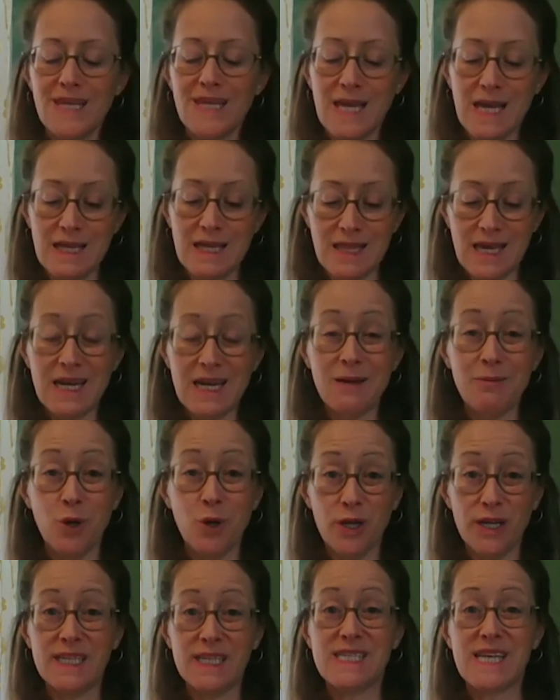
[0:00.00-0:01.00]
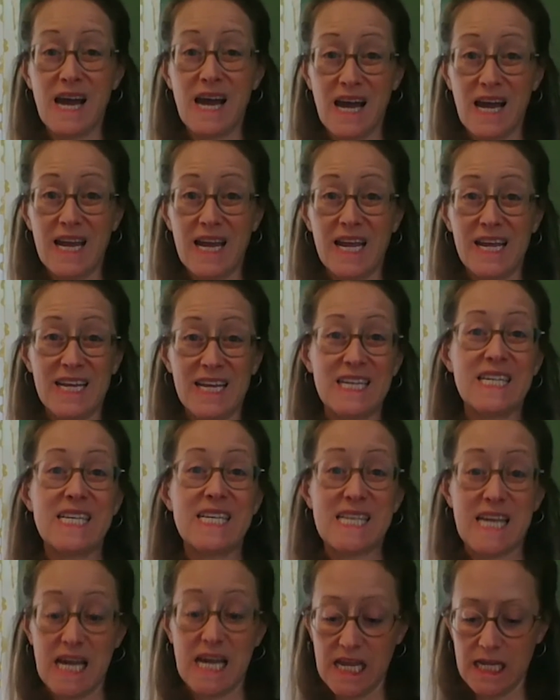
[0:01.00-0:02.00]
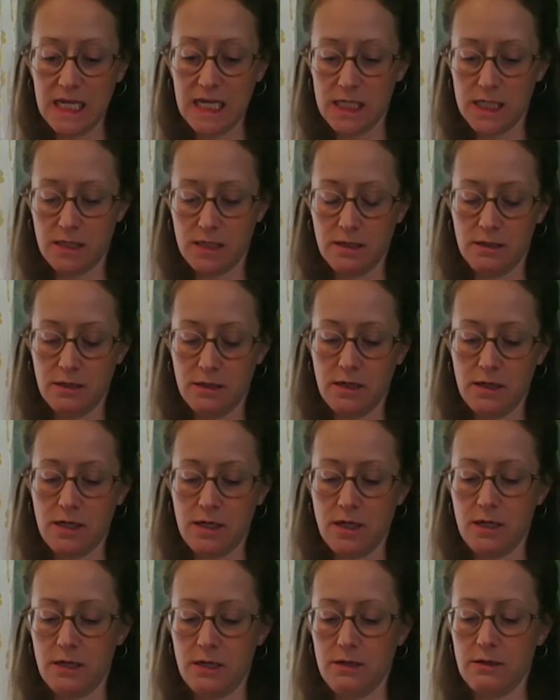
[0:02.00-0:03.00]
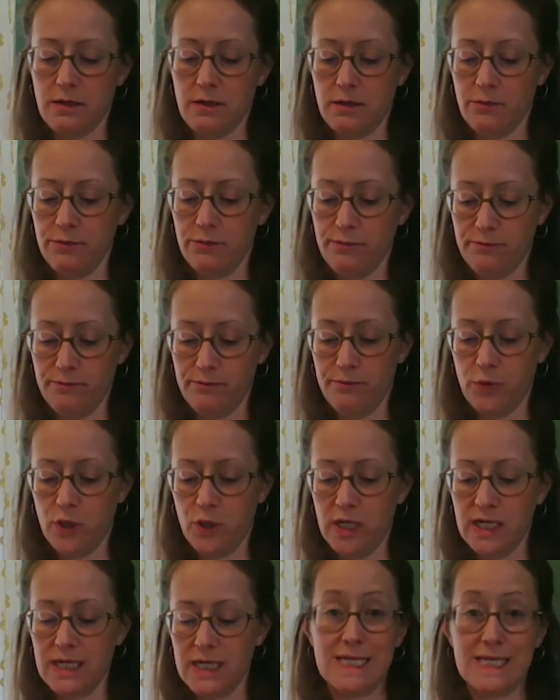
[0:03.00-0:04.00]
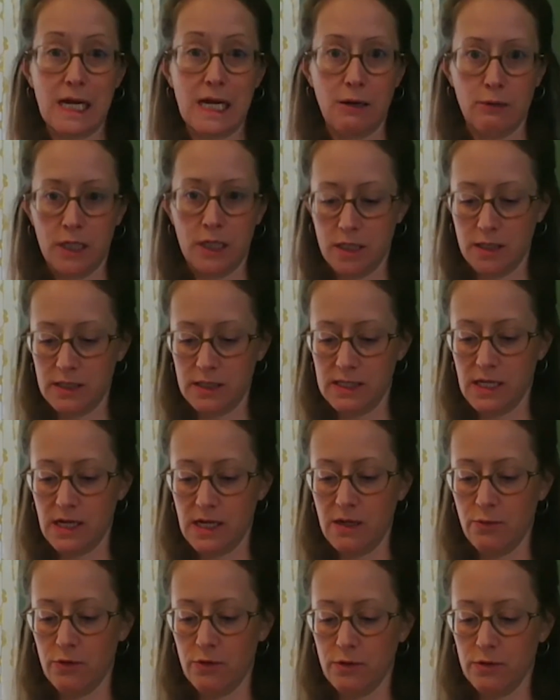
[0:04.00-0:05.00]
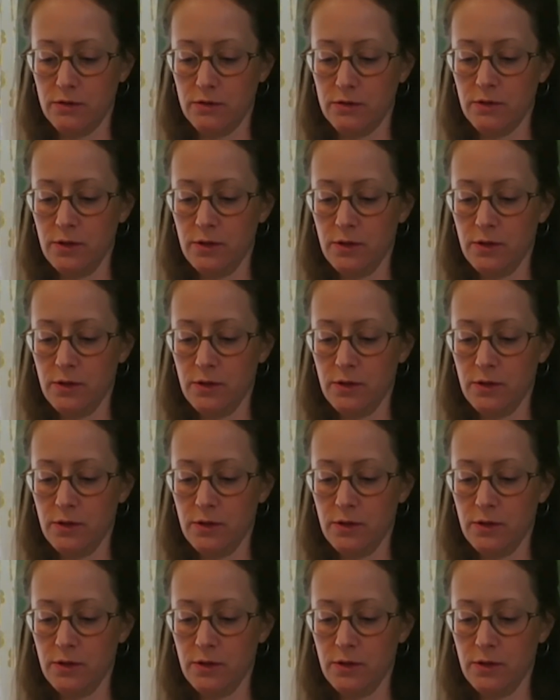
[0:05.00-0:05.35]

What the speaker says: And then I'm going to tie it tight. I'm putting it down on the table.